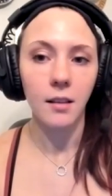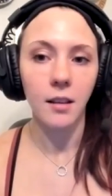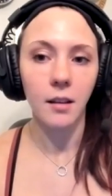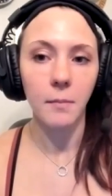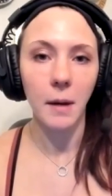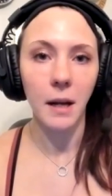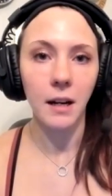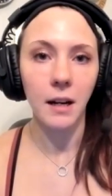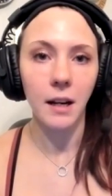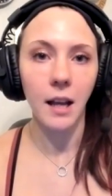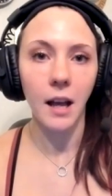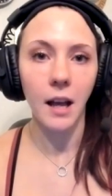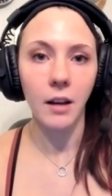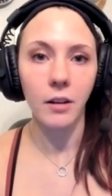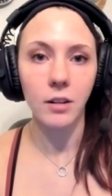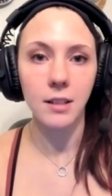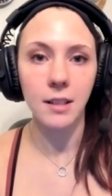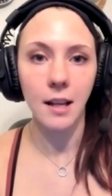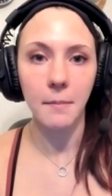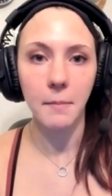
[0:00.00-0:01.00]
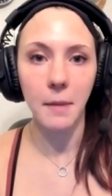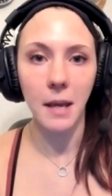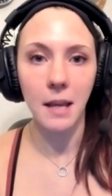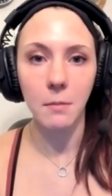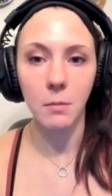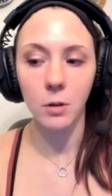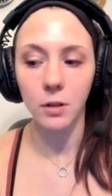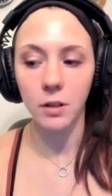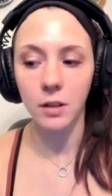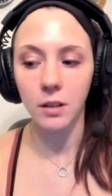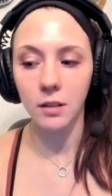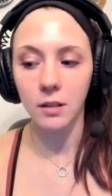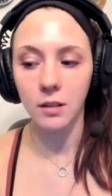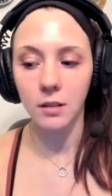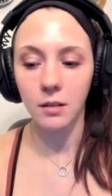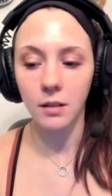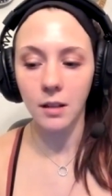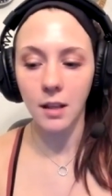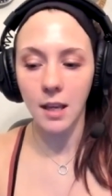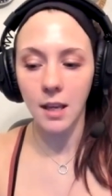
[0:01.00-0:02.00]
the amount of calories I'm able
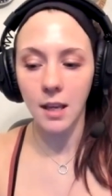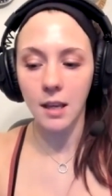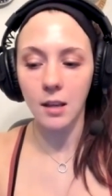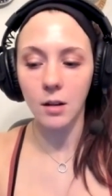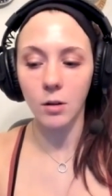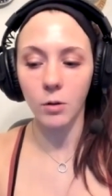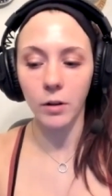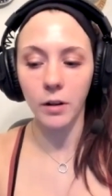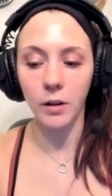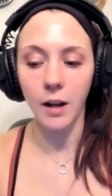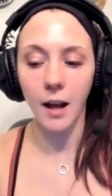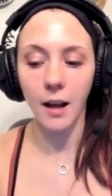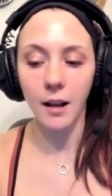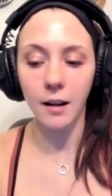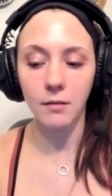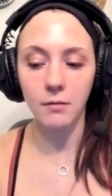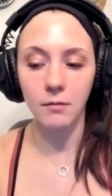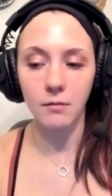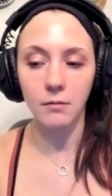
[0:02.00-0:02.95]
to eat or not